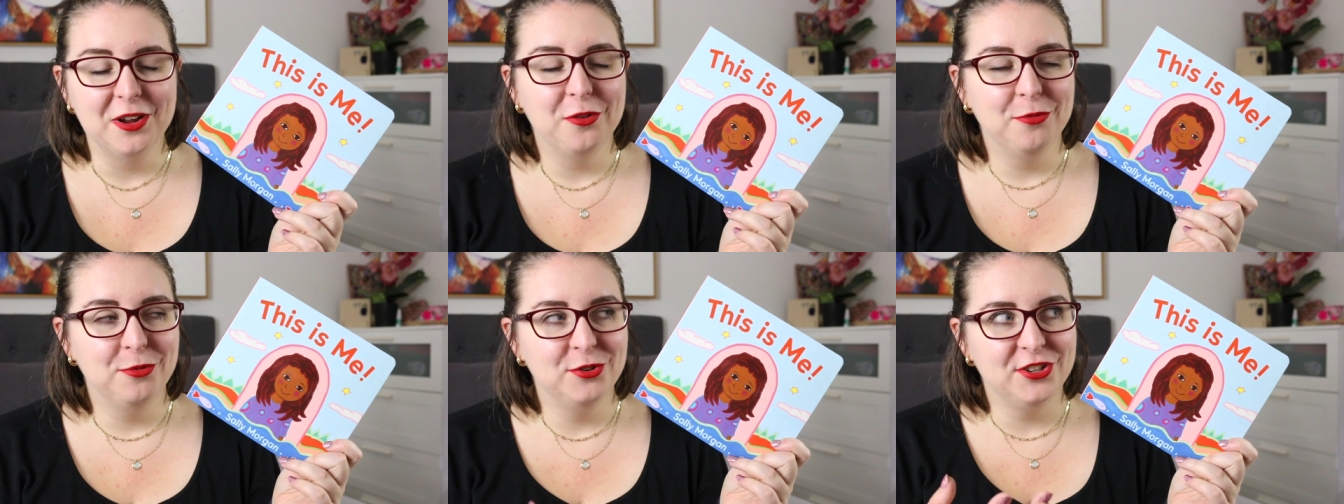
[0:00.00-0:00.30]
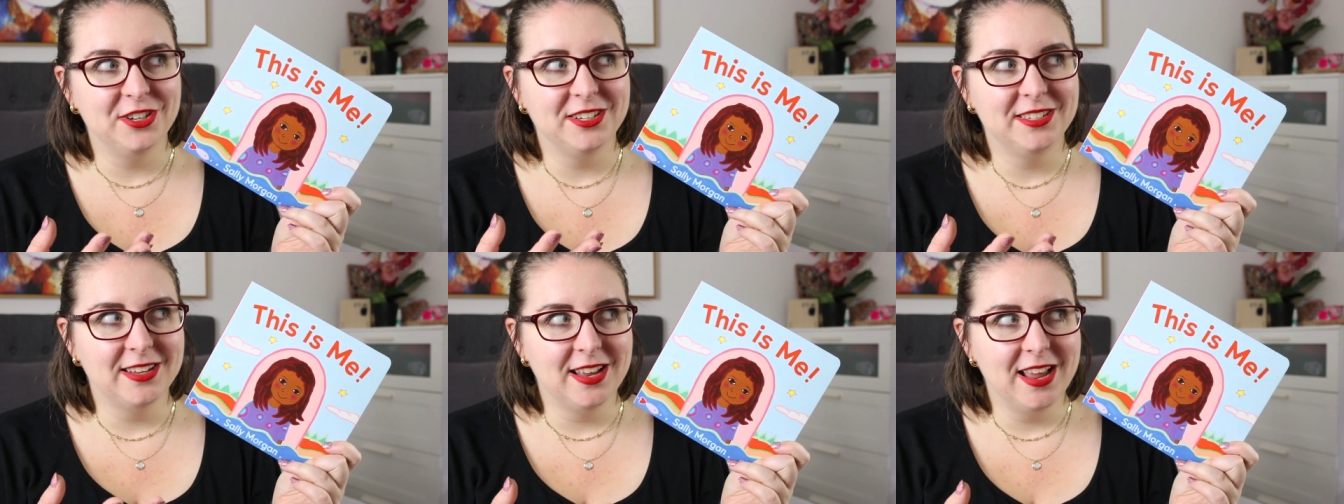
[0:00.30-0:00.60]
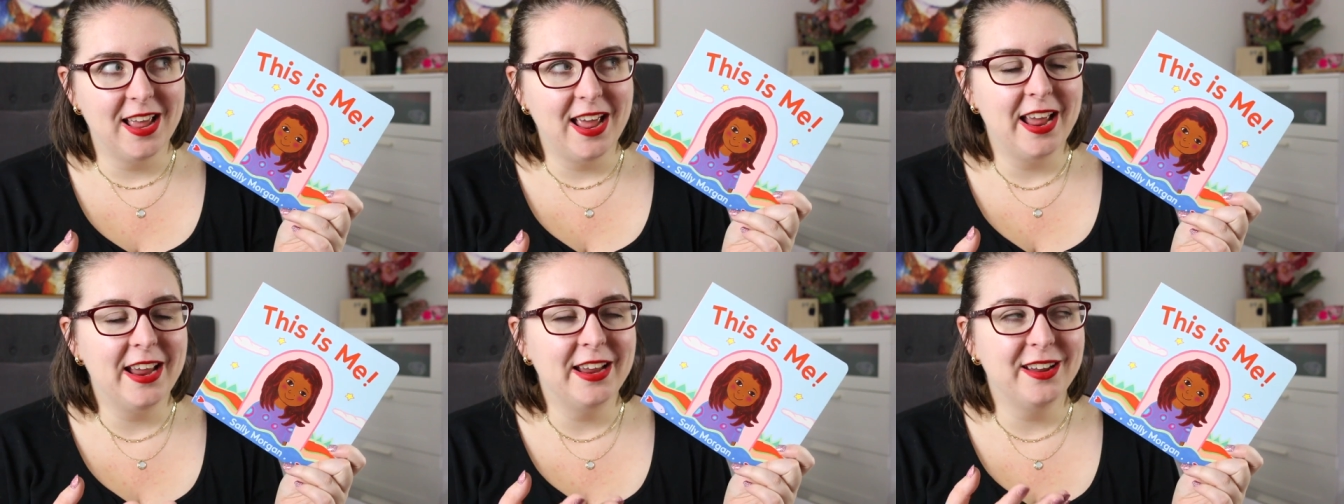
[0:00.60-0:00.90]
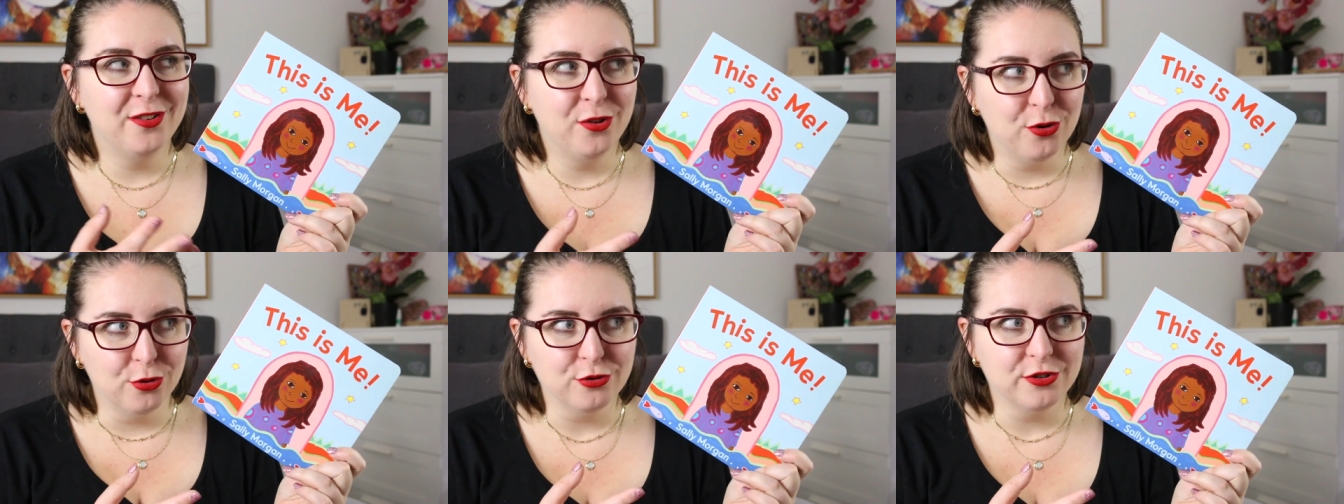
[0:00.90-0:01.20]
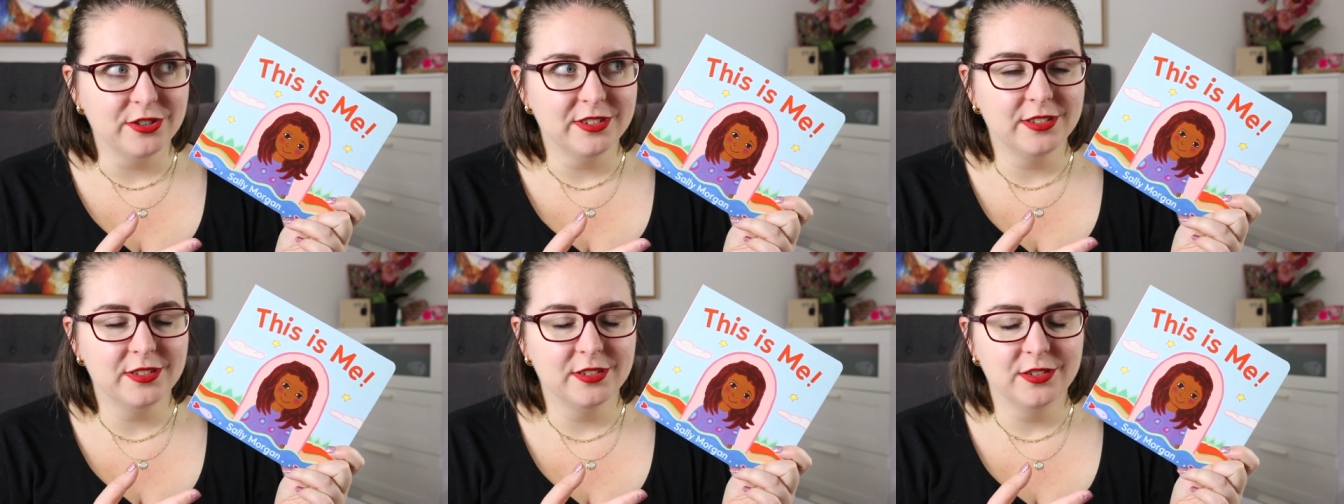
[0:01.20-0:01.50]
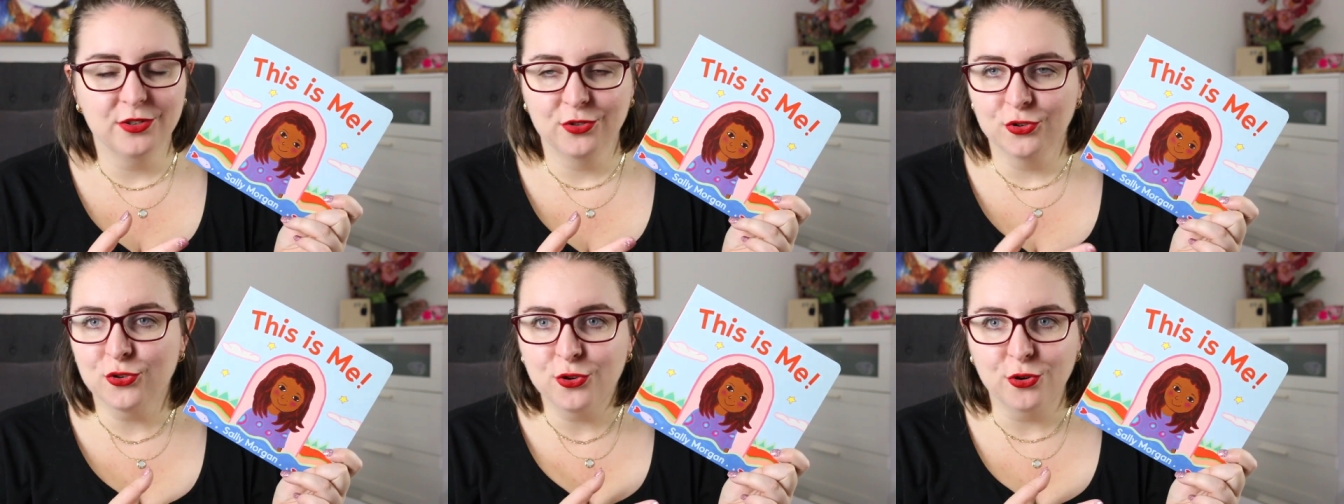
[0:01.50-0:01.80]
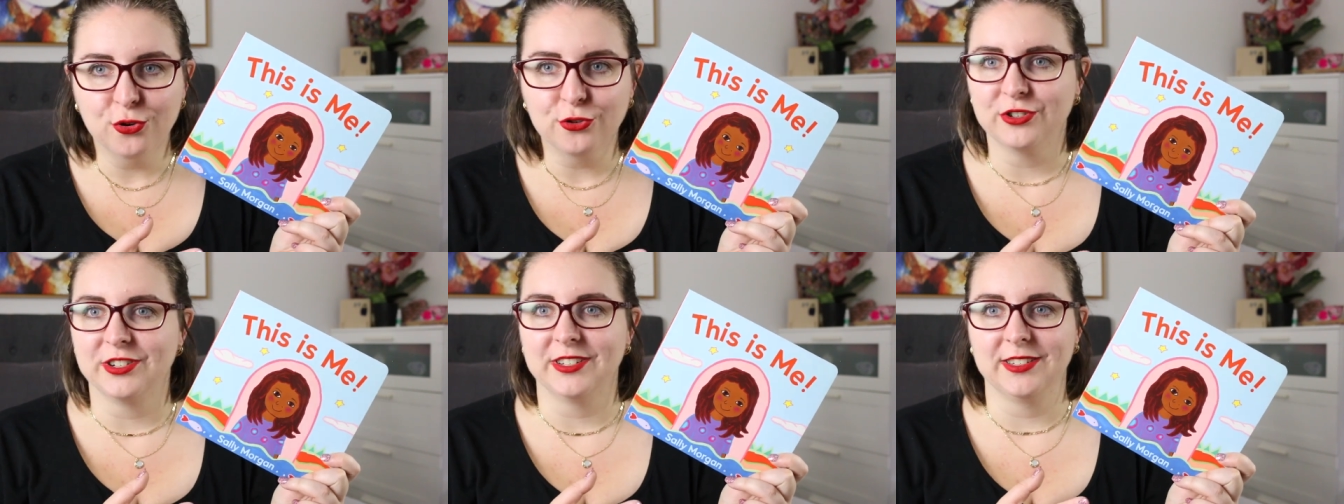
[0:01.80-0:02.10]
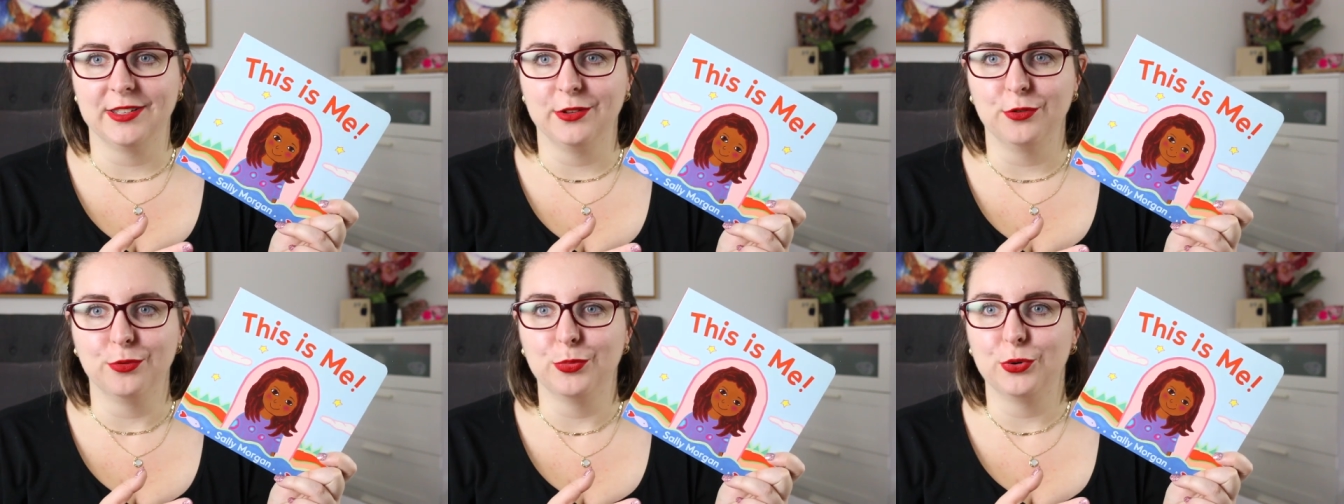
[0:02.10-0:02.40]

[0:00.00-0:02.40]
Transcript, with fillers: which is a gorgeous, gorgeous little